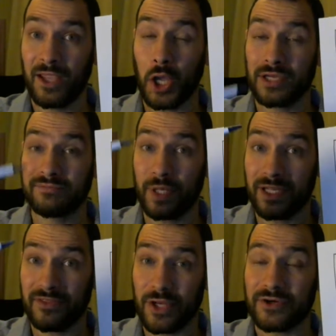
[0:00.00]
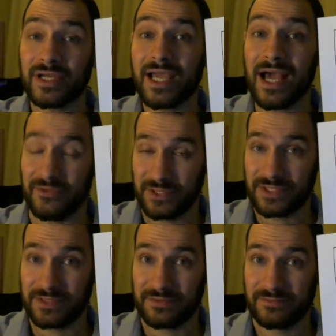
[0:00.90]
And by their
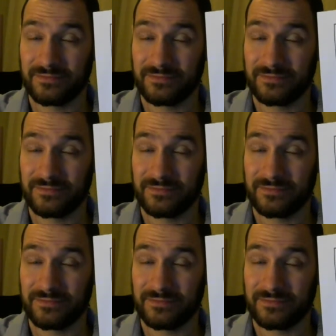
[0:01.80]
accounts,